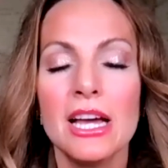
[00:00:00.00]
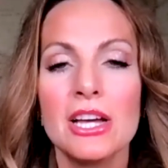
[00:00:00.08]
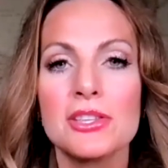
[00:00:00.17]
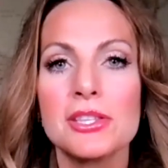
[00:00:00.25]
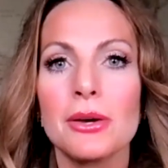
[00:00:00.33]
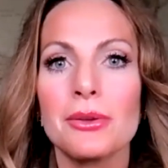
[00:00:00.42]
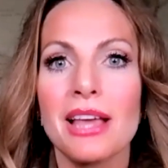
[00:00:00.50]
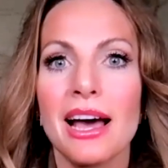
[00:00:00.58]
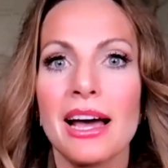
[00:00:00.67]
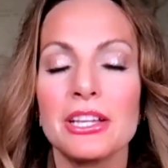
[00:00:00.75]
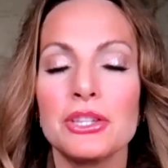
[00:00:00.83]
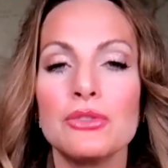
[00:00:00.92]
so
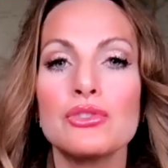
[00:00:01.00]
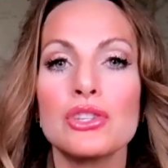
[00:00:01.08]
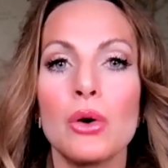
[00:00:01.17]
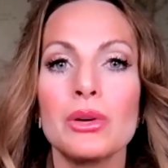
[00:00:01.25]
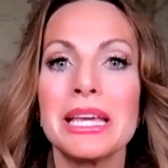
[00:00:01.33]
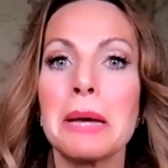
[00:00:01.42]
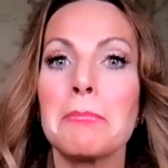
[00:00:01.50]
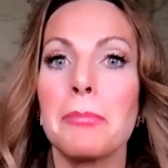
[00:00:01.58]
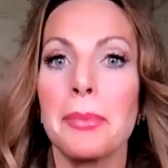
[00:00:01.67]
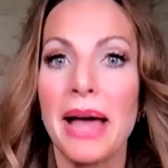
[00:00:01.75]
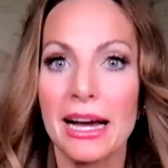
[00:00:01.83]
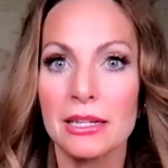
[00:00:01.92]
that you don't get
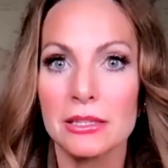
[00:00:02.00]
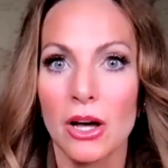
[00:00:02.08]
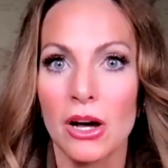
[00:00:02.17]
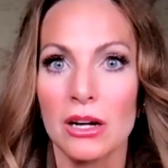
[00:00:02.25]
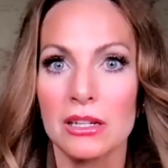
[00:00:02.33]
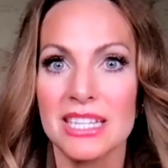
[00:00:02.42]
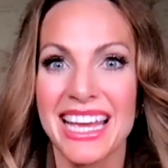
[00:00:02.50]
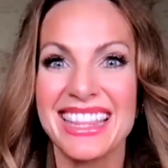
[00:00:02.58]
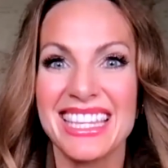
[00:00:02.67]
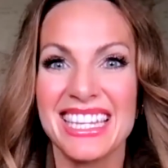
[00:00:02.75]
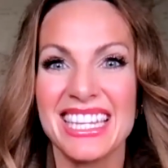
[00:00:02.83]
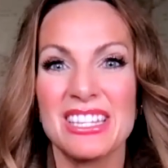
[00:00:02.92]
backlogged
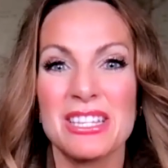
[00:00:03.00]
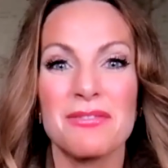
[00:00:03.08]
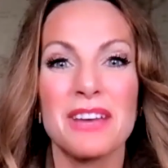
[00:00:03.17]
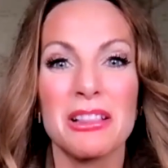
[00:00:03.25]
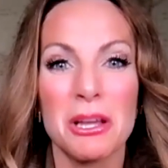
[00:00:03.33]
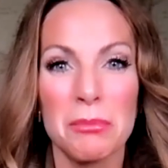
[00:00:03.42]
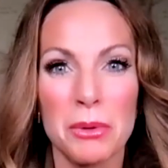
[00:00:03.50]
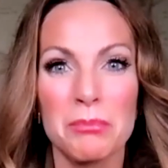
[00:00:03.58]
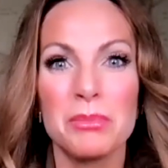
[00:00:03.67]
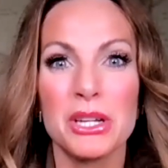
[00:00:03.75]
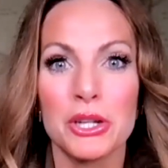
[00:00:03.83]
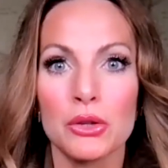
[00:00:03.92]
and then develop a
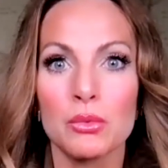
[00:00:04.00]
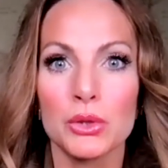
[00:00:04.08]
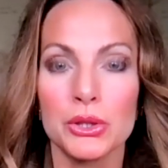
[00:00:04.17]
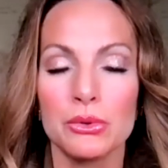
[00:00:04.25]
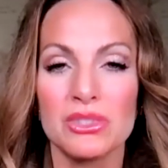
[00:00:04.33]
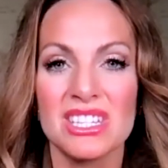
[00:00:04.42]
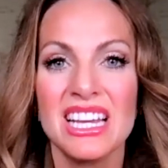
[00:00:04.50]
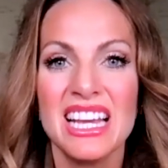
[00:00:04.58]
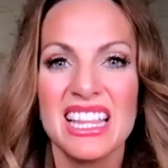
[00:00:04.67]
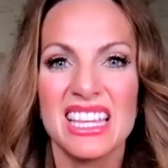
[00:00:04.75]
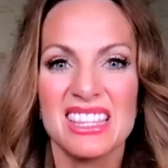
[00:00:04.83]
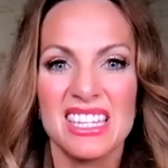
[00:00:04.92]
bitter root
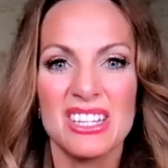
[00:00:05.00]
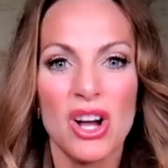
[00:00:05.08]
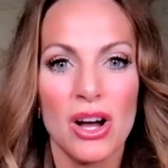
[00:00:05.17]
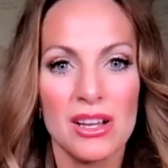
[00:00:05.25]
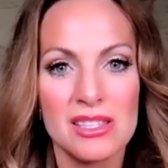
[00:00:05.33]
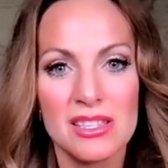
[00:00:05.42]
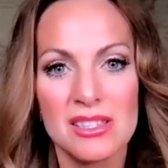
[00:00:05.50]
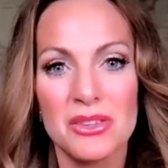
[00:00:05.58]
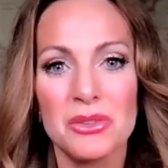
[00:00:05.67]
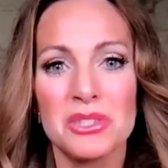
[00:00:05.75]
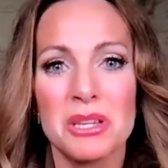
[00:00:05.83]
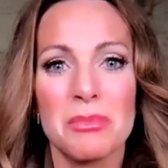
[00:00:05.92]
that then causes
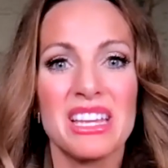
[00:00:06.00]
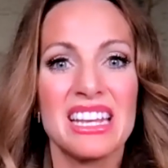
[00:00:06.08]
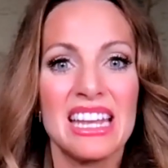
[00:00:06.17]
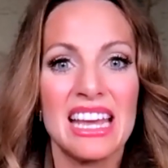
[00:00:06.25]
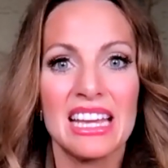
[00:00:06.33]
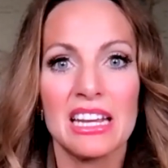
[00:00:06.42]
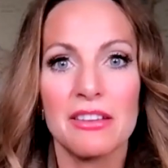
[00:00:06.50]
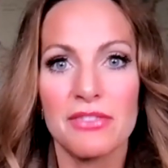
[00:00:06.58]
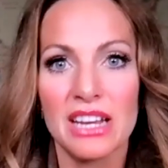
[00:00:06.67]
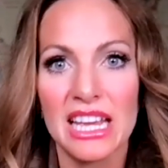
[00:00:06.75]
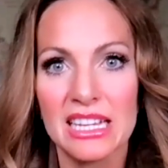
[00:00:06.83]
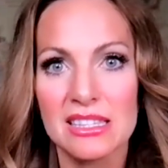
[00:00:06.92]
you to be a negative
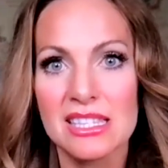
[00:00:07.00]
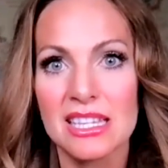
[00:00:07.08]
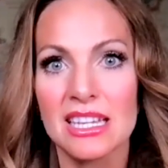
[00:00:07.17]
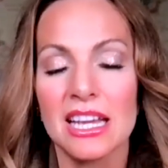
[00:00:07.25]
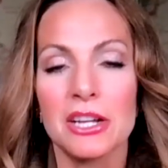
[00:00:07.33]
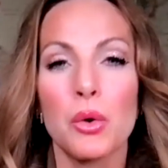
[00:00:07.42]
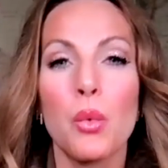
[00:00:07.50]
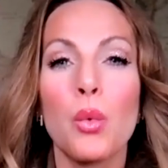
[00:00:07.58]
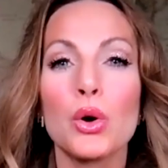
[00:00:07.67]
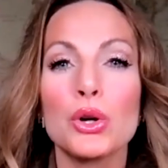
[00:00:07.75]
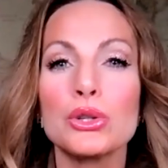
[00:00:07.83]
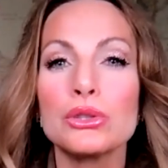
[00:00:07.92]
Nancy and a
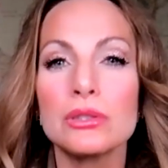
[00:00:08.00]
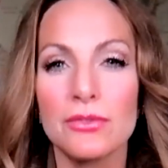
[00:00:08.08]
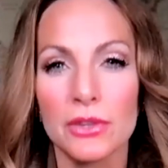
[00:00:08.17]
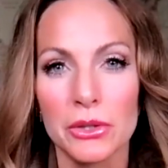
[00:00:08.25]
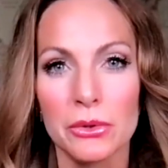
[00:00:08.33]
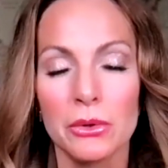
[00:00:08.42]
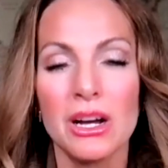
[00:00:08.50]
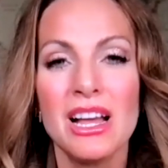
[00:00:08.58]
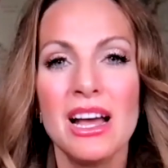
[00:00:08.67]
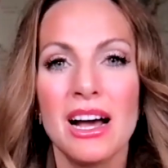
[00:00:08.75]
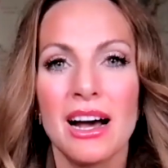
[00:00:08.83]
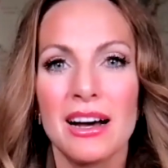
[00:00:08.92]
worldview
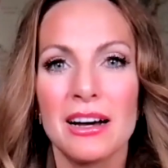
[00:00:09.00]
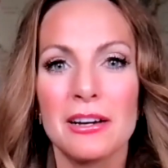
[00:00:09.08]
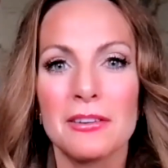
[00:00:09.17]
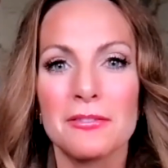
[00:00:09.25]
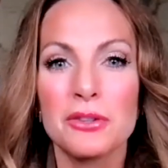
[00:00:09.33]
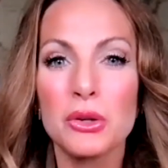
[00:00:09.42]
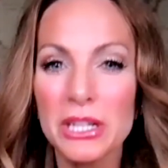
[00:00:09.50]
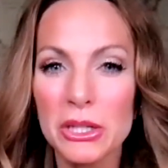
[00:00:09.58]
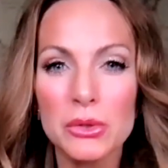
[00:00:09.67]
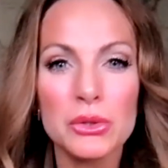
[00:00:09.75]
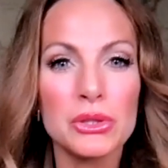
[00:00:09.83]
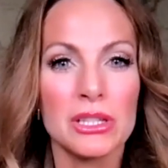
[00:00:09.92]
of
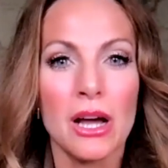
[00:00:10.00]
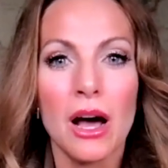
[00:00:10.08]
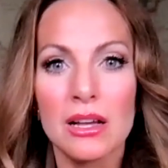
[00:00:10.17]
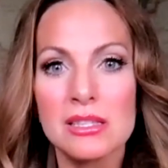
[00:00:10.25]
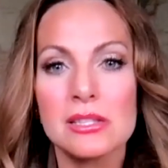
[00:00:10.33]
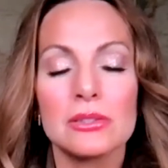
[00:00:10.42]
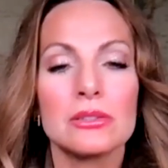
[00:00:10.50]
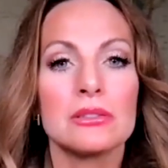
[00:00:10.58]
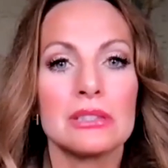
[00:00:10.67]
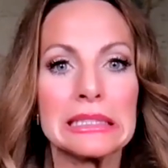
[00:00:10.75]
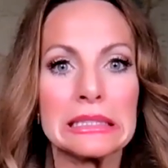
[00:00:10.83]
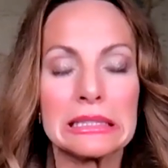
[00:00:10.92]
critical and
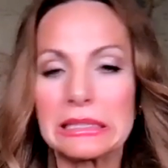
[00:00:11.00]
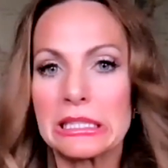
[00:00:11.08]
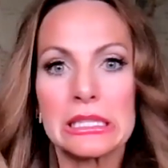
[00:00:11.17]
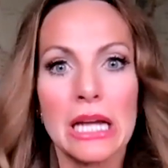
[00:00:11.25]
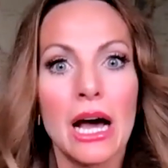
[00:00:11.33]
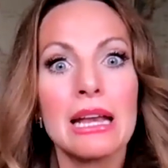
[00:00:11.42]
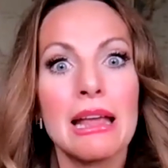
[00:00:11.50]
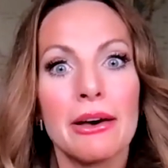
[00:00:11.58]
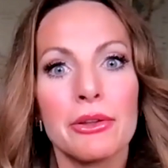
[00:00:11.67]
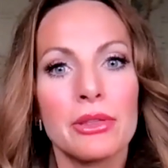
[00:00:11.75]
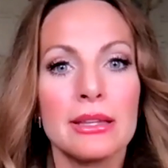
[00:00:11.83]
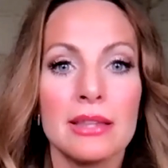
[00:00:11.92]
hostile and just
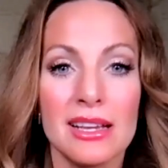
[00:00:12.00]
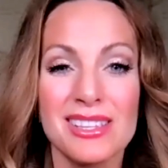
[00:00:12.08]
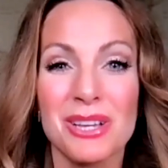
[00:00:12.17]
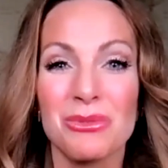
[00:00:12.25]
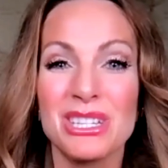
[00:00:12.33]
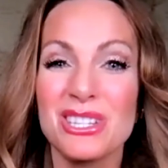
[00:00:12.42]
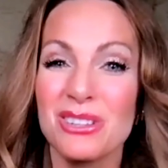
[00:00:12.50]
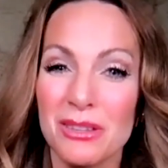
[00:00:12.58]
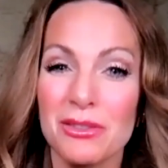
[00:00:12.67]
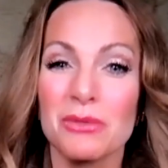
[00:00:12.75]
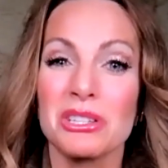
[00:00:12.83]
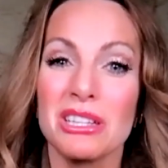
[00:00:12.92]
unhealthy things that we don't
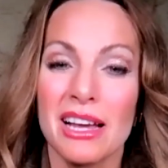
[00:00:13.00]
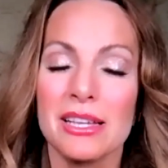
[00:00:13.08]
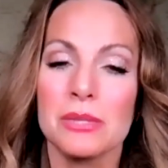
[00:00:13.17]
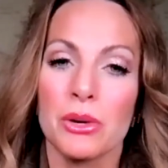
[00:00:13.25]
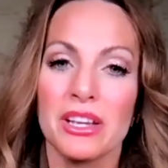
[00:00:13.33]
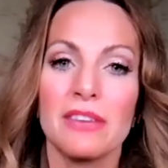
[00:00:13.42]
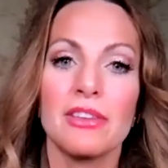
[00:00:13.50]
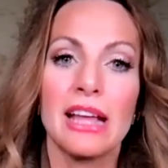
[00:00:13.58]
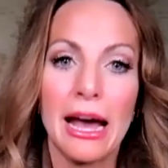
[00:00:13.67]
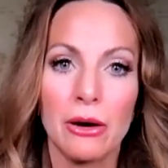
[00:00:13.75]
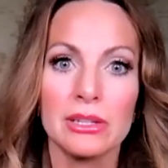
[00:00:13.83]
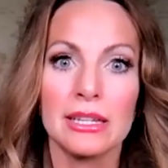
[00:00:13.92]
even realize we're giving
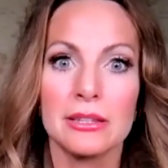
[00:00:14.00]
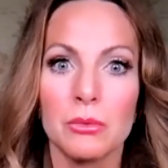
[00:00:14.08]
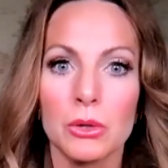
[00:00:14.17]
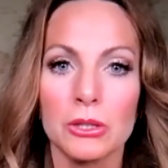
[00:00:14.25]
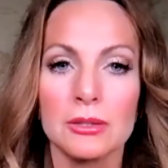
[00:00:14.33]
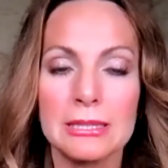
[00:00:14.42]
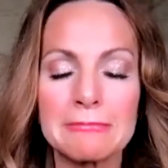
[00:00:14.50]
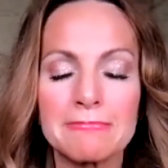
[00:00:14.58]
out in the world.